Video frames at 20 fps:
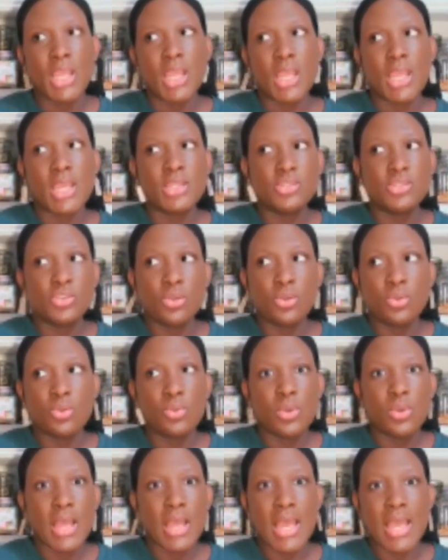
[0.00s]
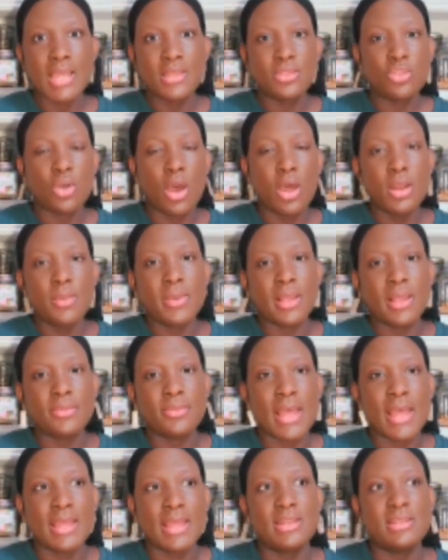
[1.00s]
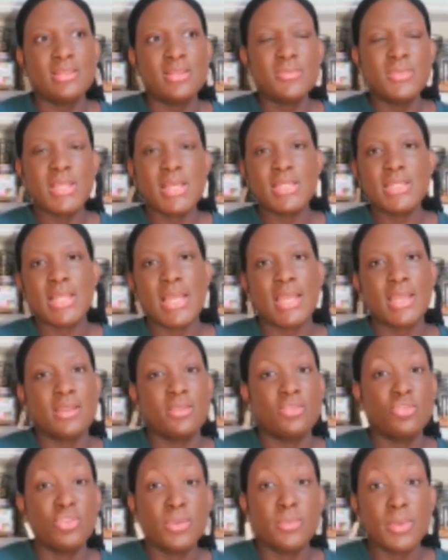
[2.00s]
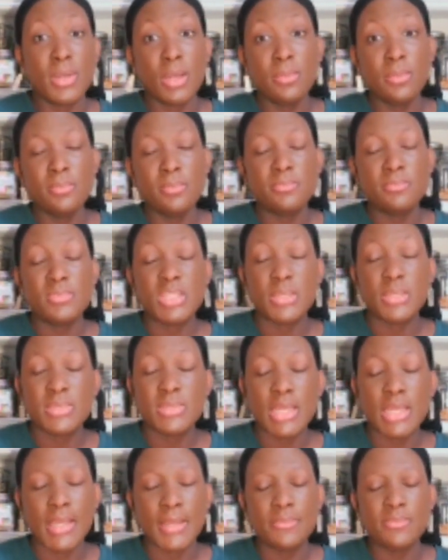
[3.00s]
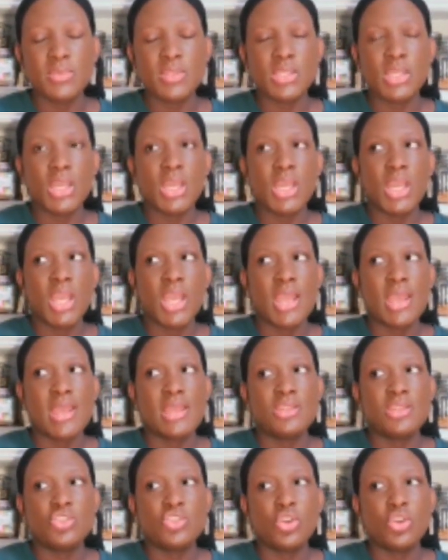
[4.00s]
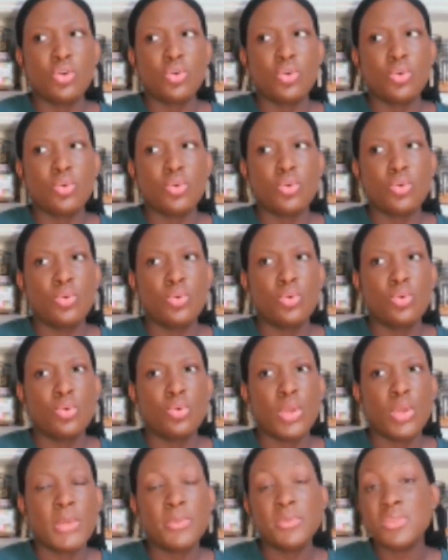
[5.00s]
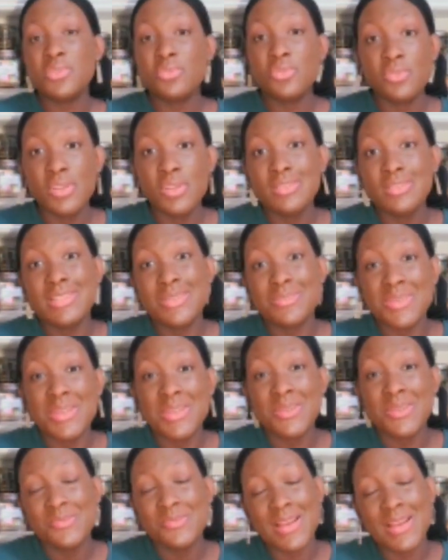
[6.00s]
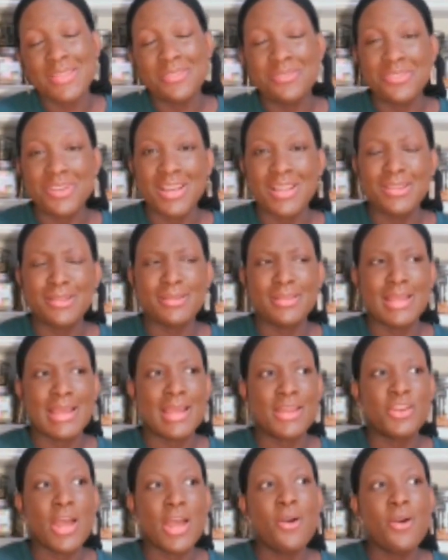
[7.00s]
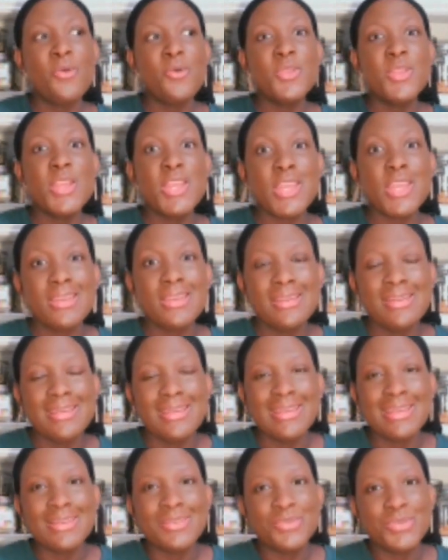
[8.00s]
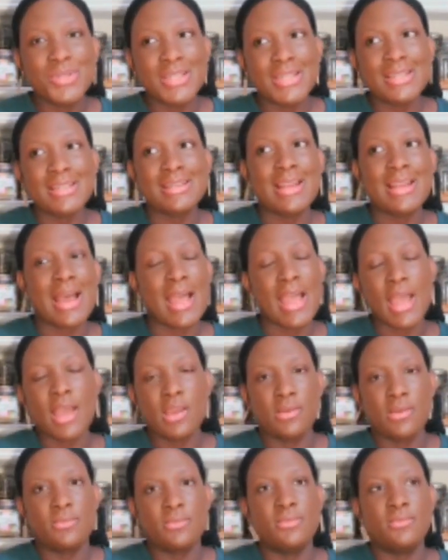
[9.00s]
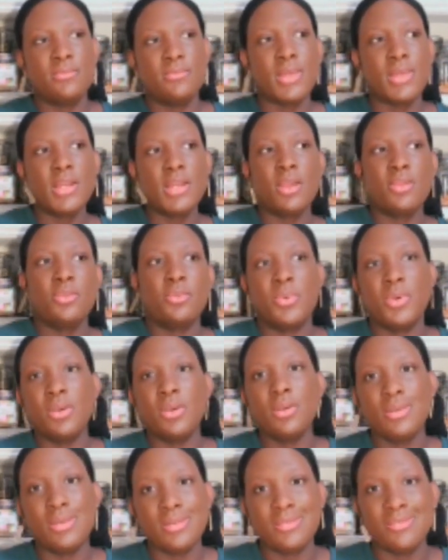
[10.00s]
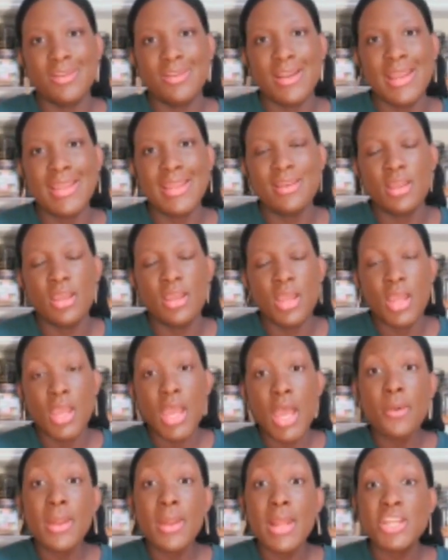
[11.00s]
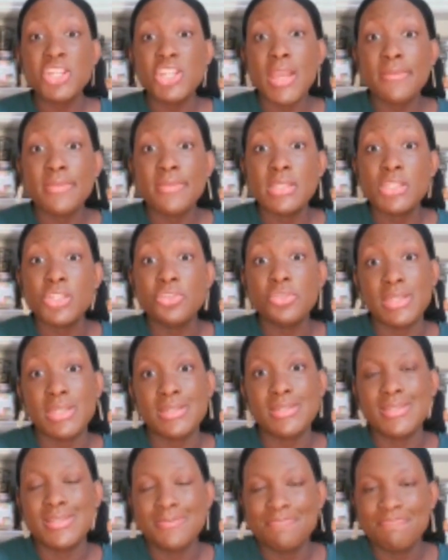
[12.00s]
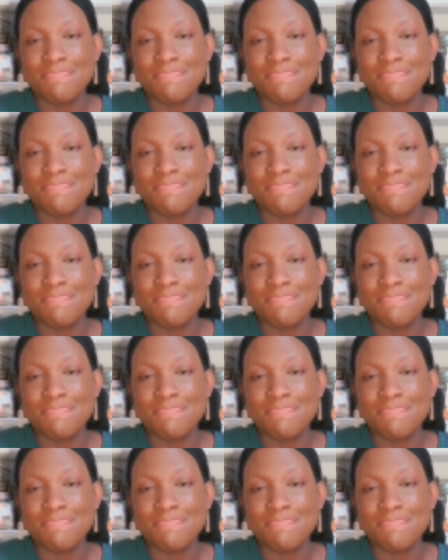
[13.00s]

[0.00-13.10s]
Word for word: And so I had thought about that. And sometimes that can creep up sometimes. And so it was revealed to me by the Father that not only would I have another book, right? I would actually have a series.